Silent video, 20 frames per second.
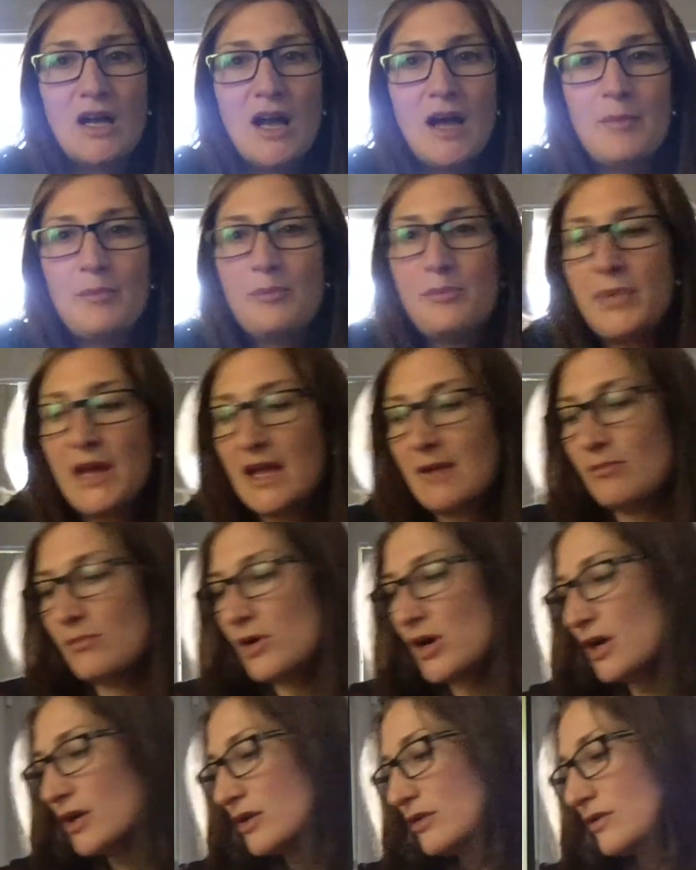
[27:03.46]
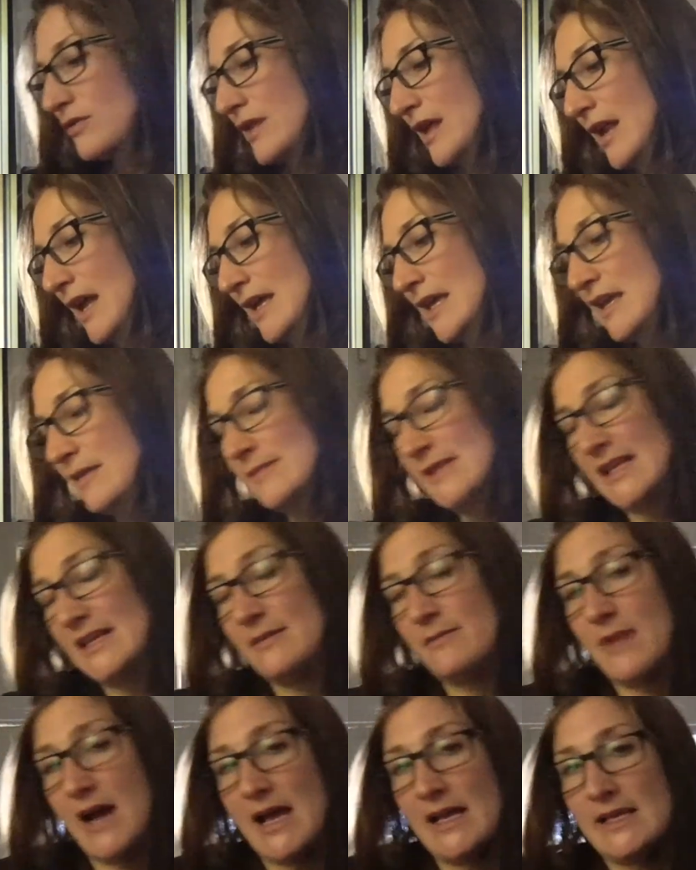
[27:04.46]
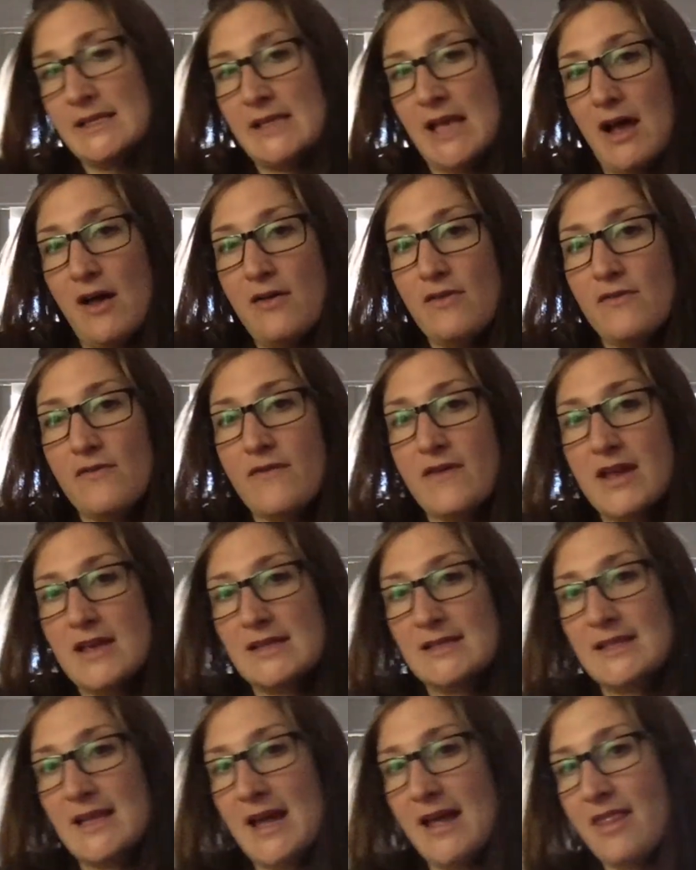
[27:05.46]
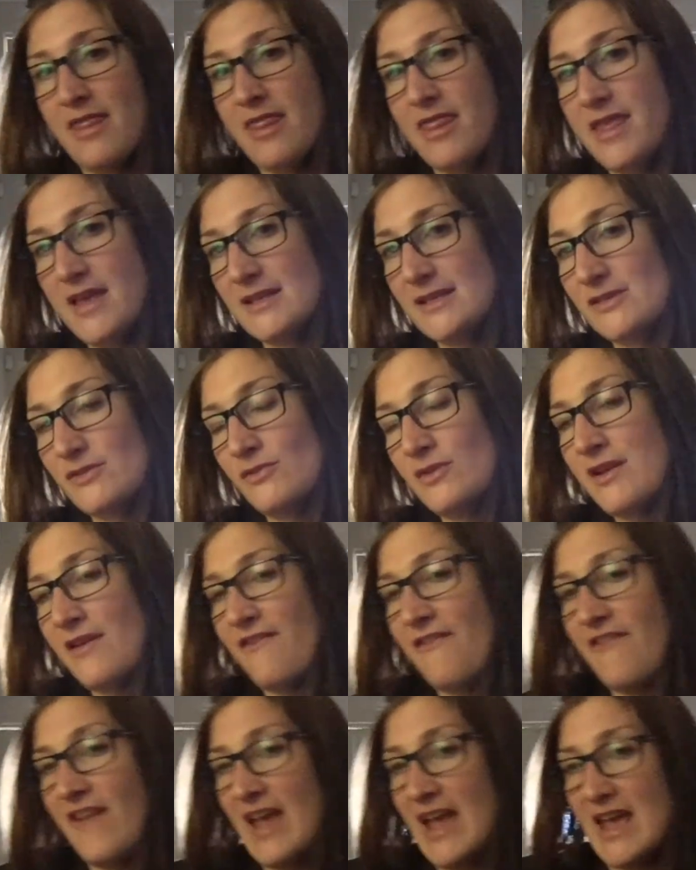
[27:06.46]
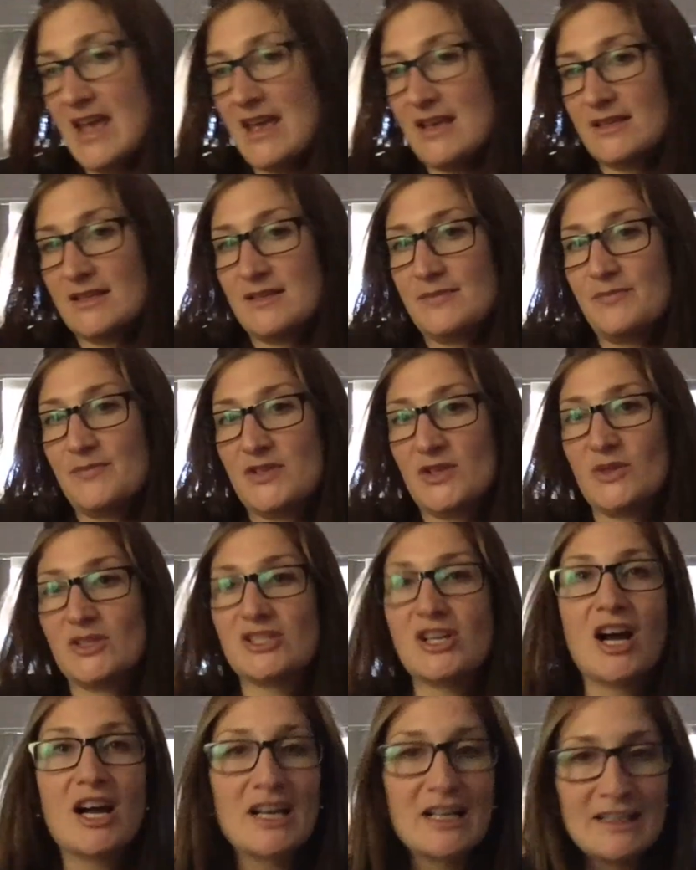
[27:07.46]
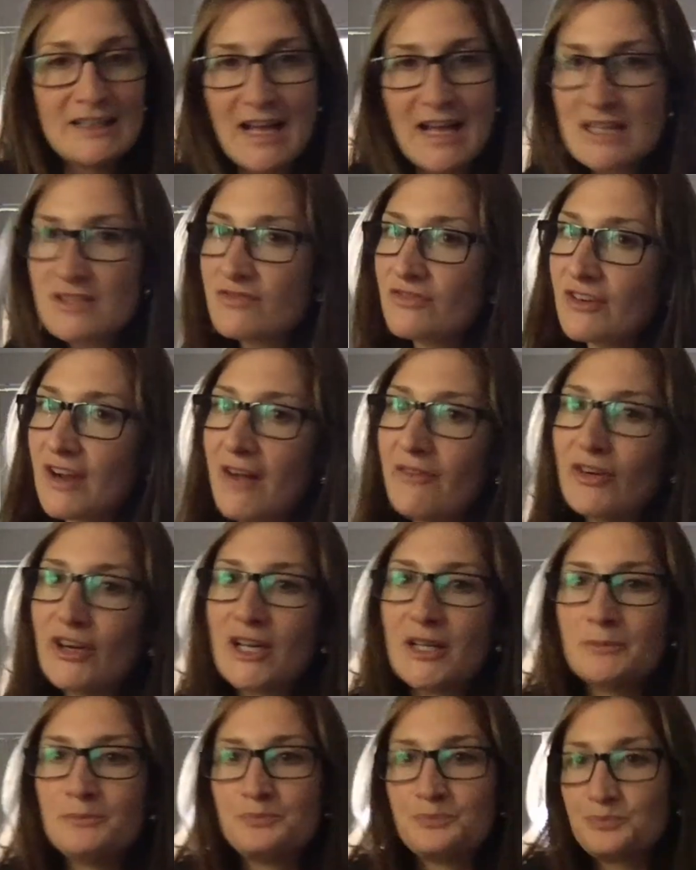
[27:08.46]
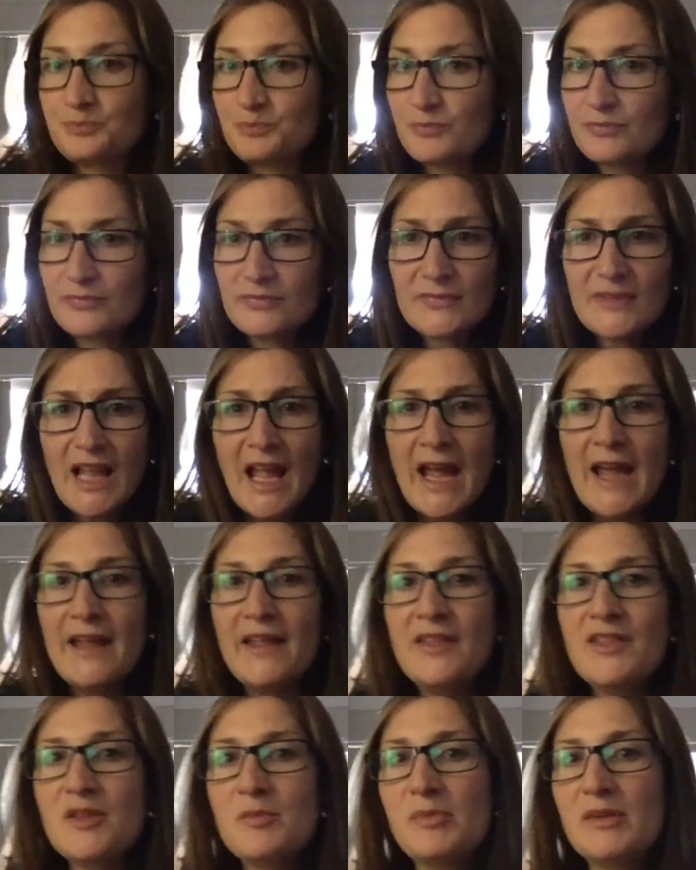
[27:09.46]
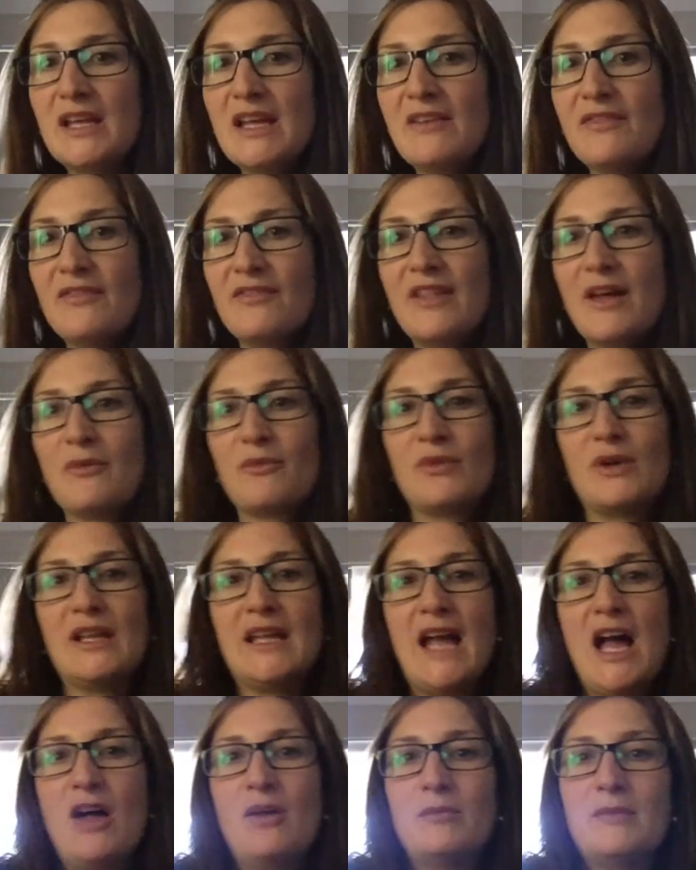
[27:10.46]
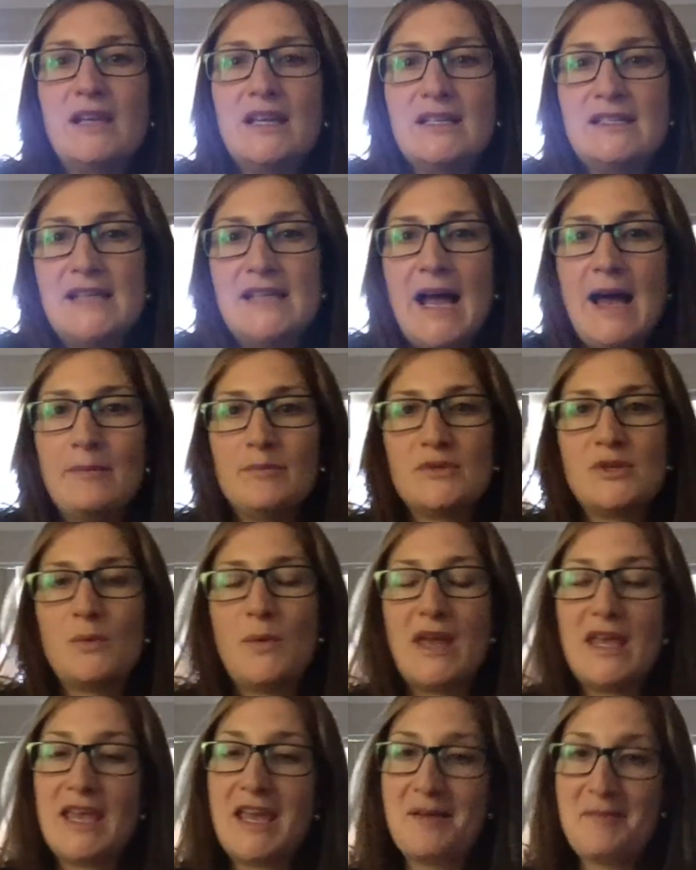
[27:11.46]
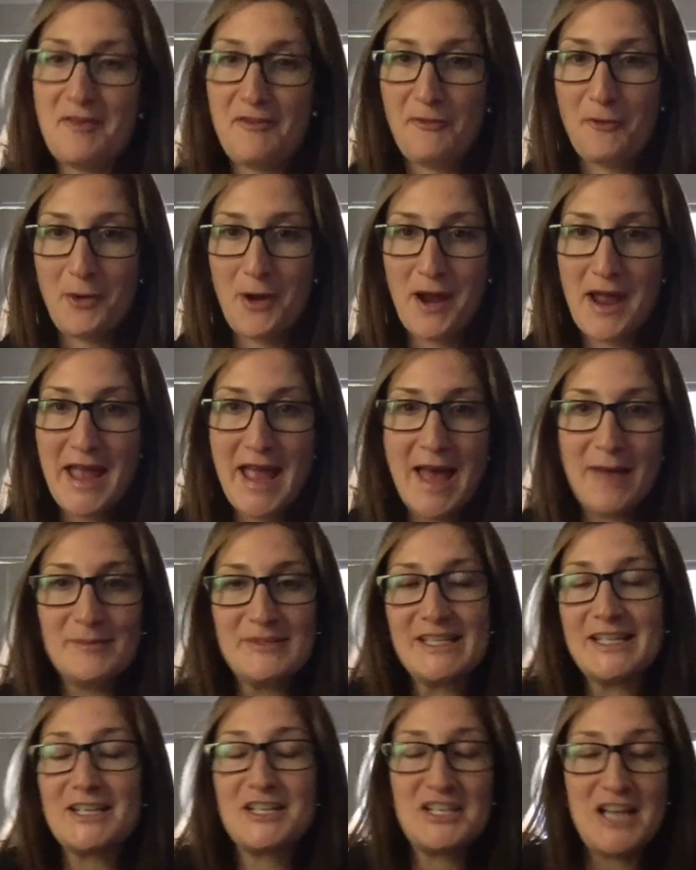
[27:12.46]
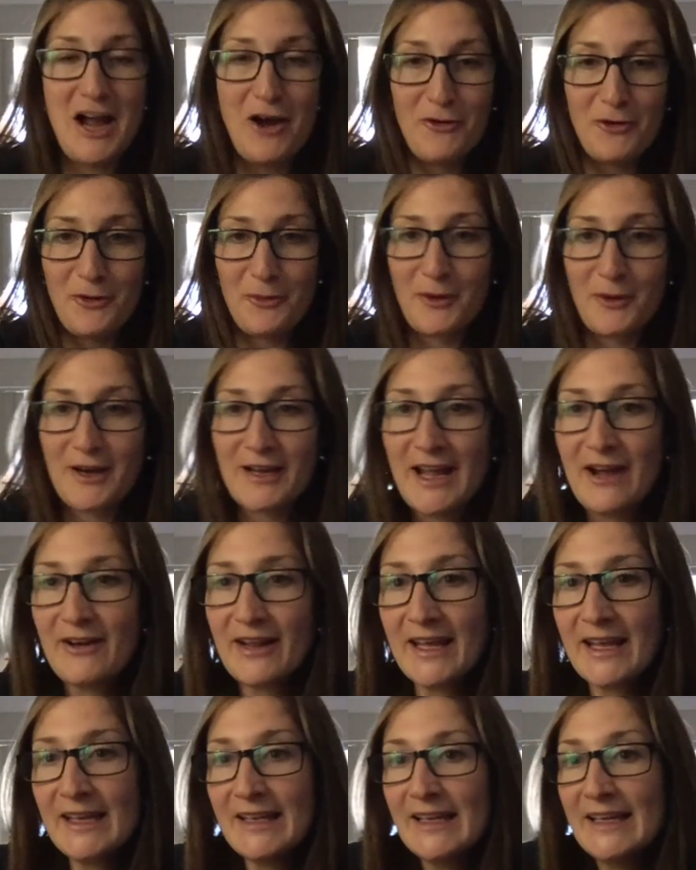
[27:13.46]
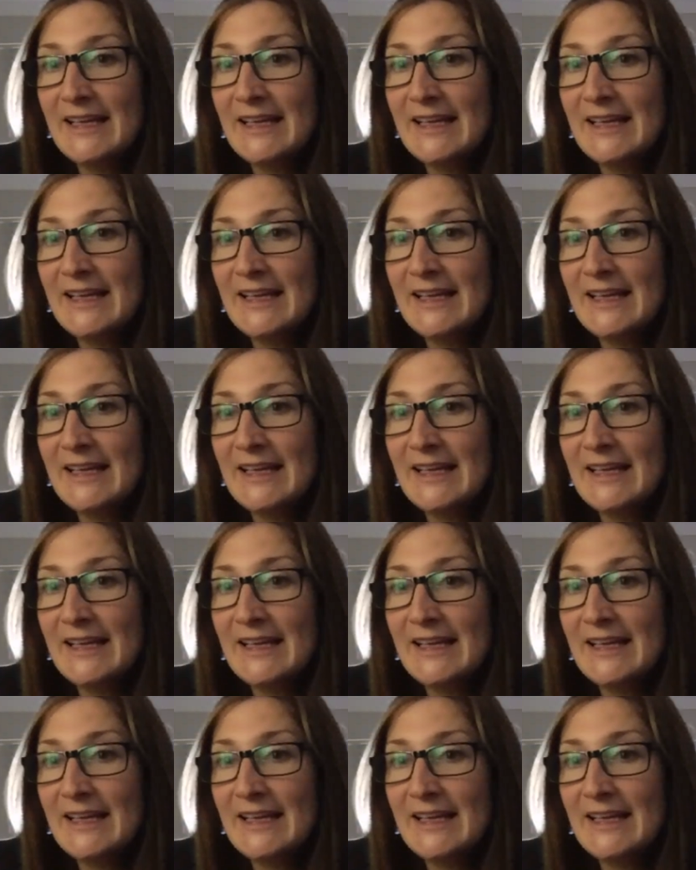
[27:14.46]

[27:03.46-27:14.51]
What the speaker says: a big motto that I keep saying to myself is that this is only a phase. So it's not going to last forever. And the belief that really helped me adapt to waking up at 4 a.m. to get a shower and workout in